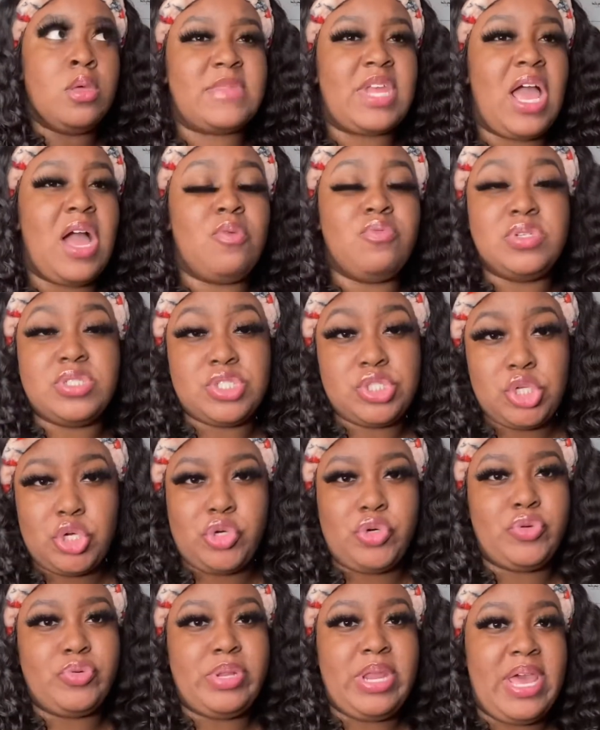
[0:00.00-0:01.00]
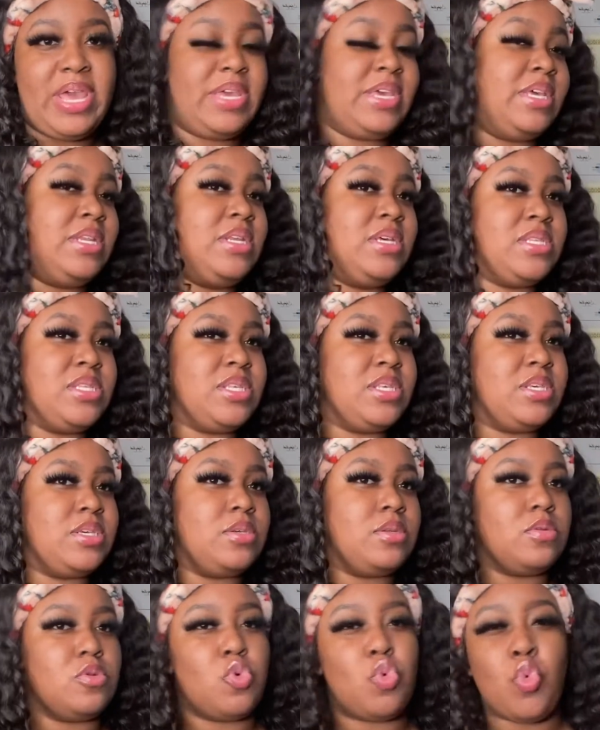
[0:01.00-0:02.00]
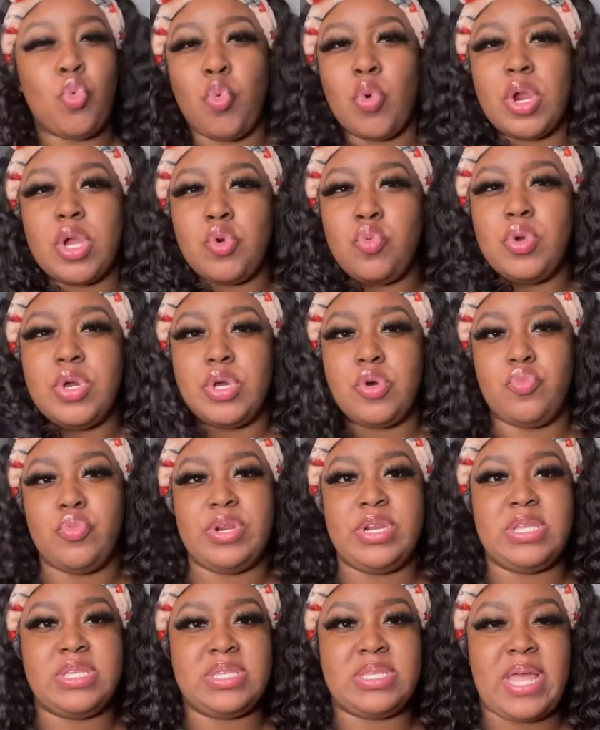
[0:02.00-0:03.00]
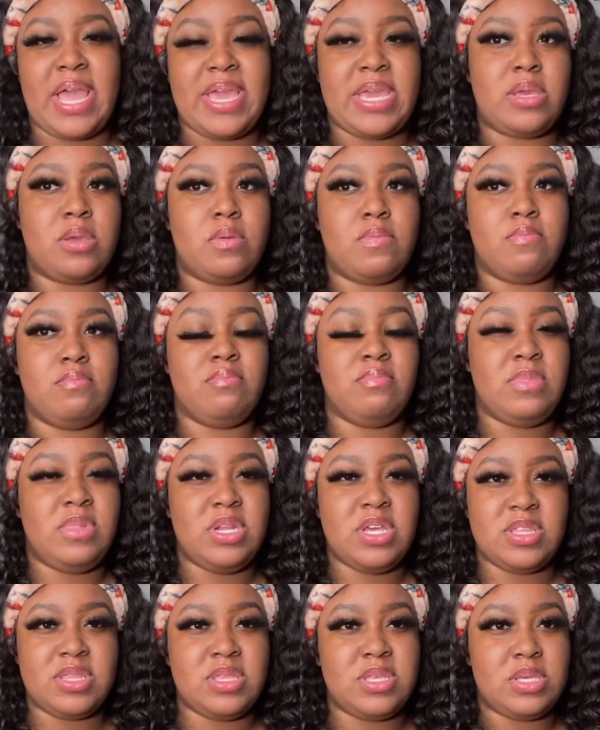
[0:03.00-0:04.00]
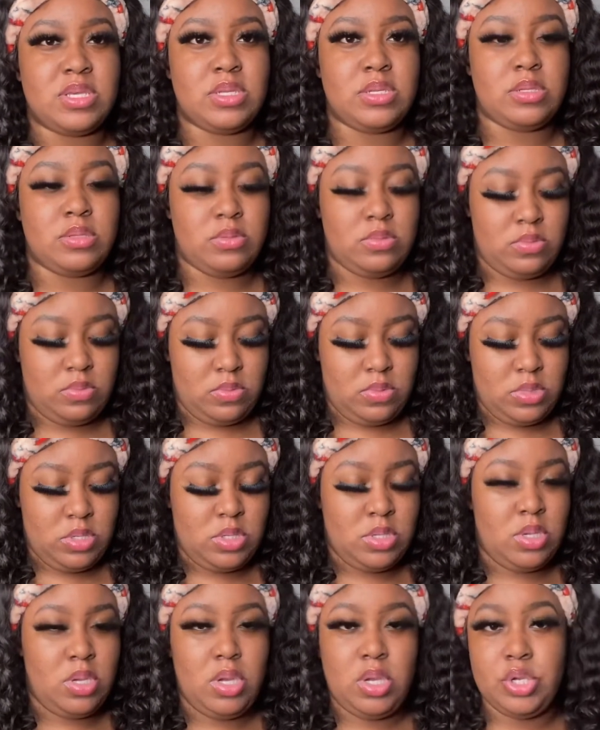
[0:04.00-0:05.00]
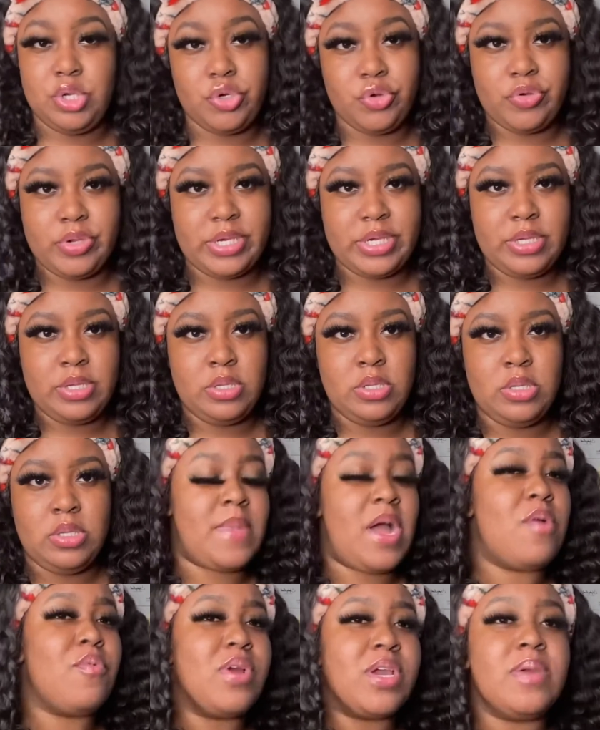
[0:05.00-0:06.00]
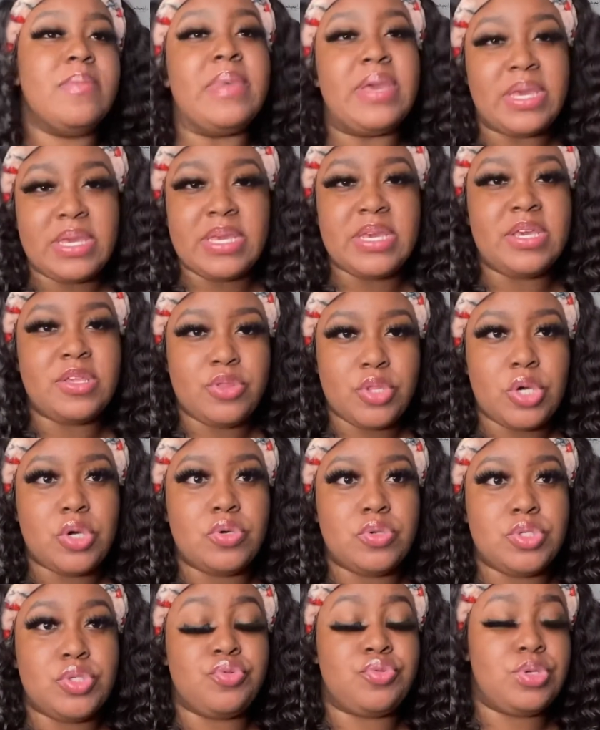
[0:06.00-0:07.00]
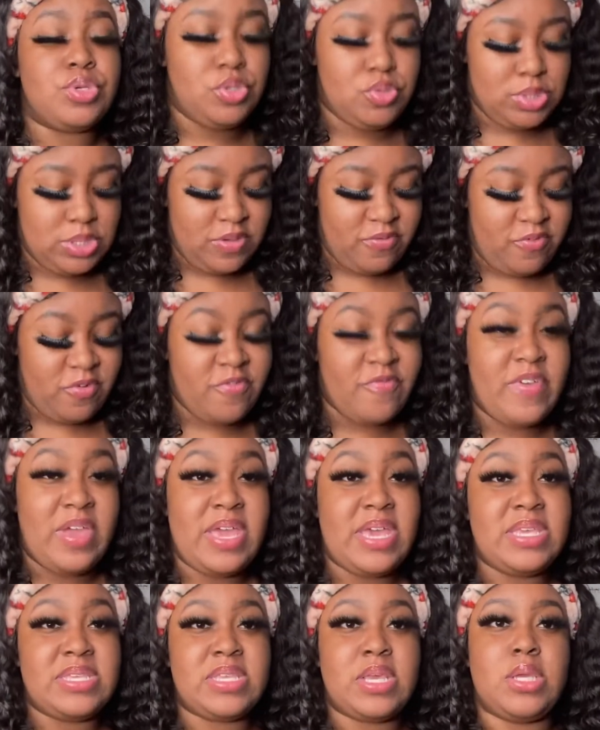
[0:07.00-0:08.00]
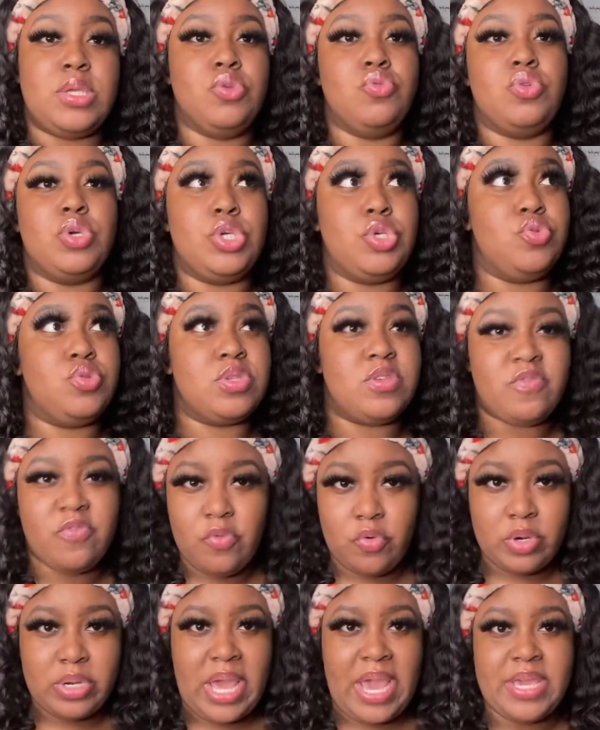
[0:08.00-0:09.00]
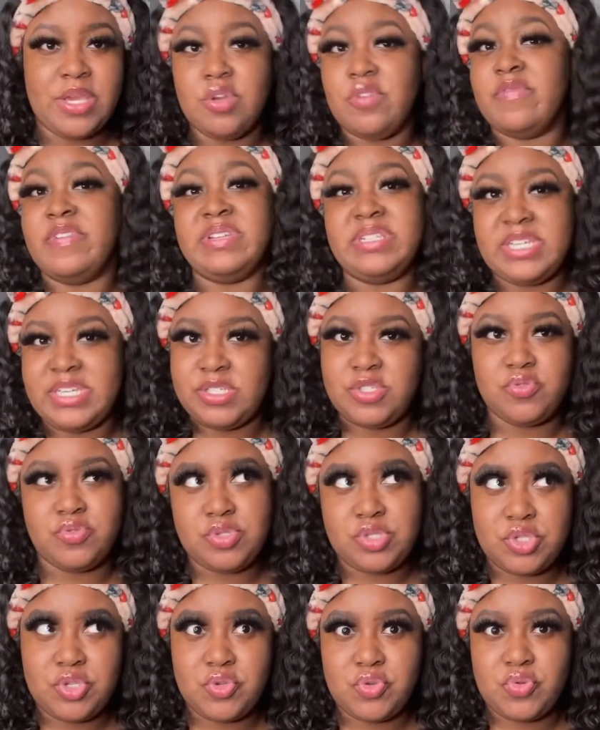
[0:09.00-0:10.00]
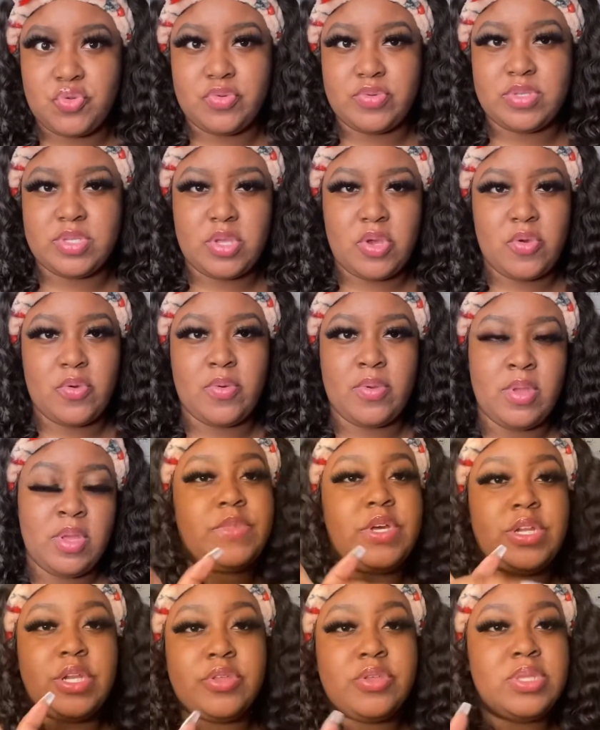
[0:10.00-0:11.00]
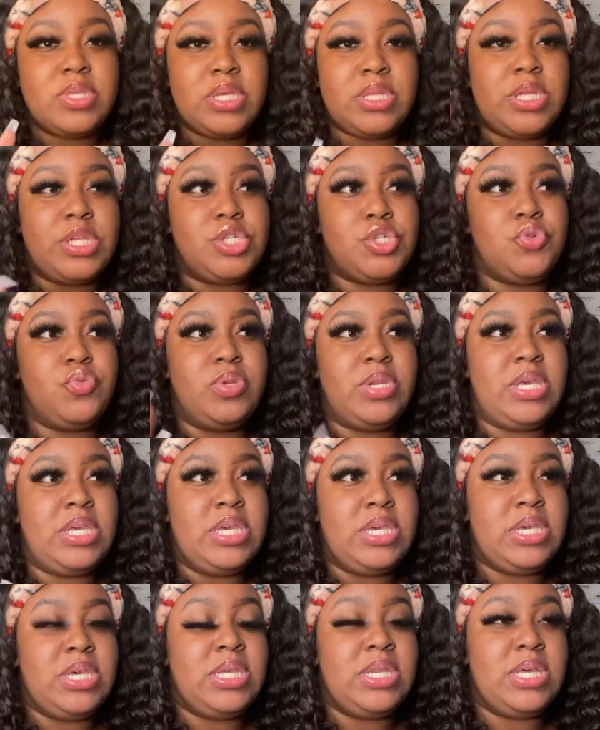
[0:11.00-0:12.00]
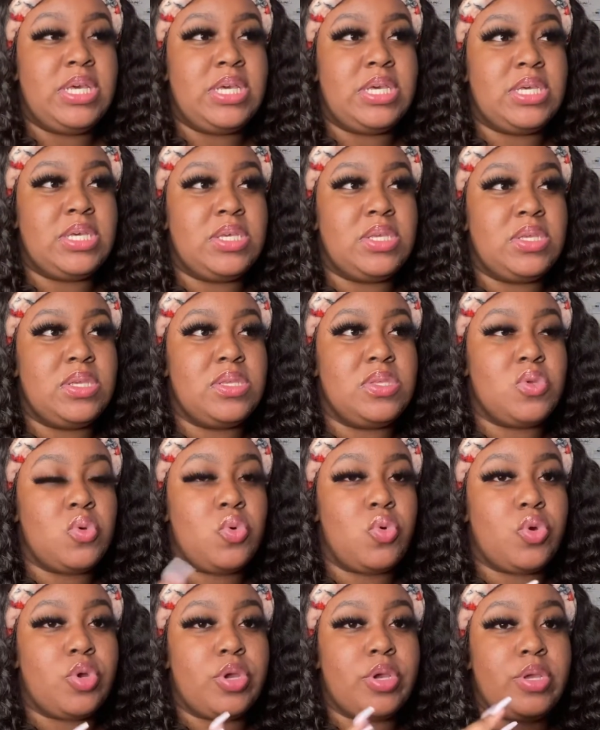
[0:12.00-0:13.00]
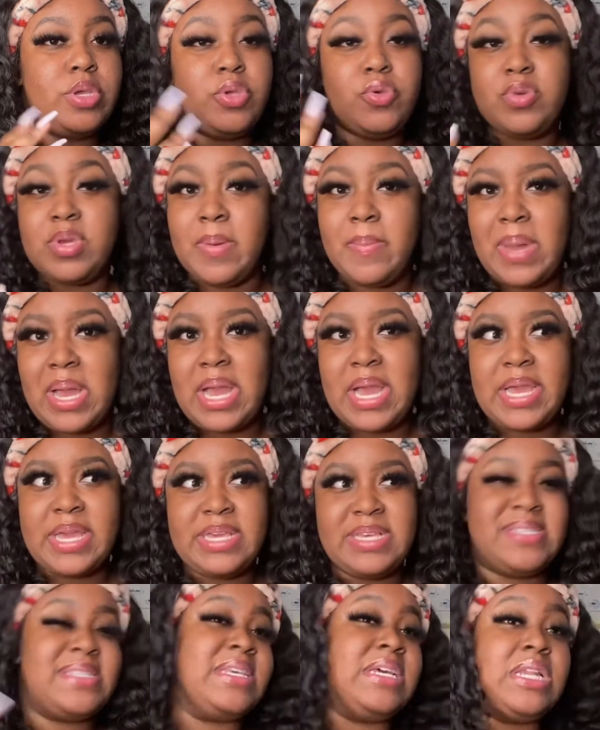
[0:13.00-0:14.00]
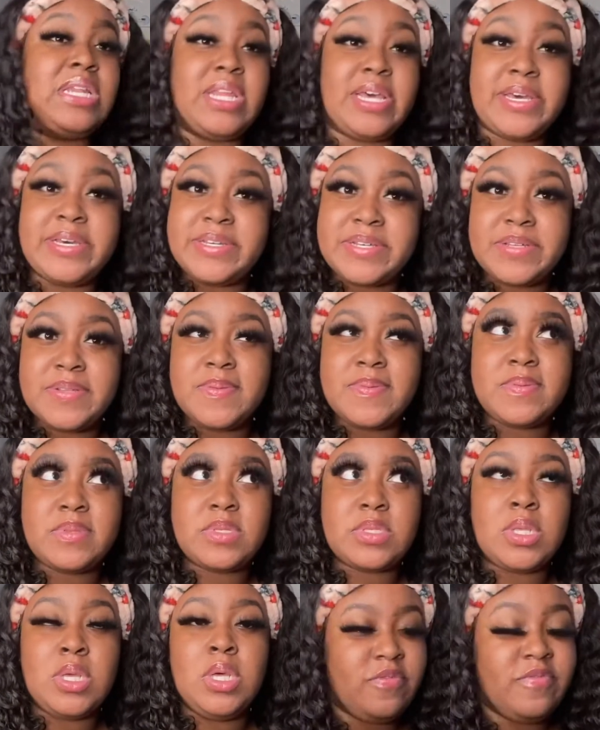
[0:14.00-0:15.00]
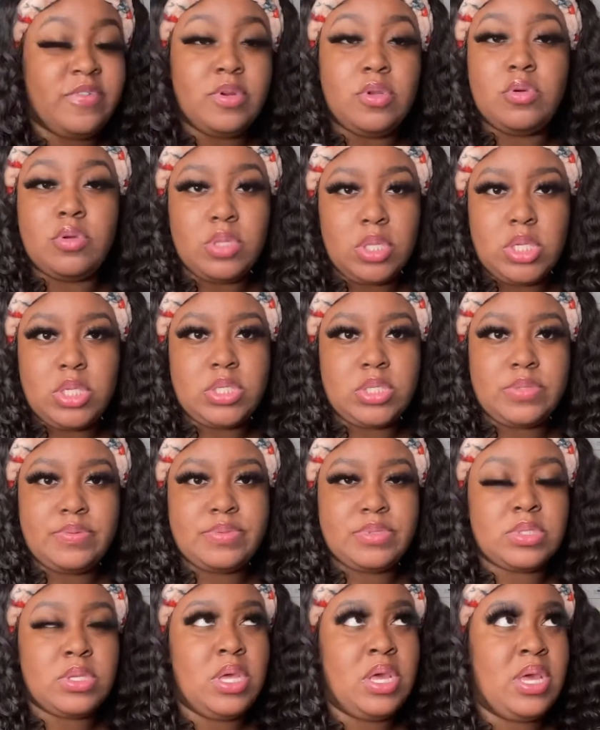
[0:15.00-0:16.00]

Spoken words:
I was told that it doesn't work well when it's like nothing under it. I recommend getting those. You can it for face and you can use it for like your vajacials too. So another thing that you need is, or you can buy, is gloves, vinyl gloves.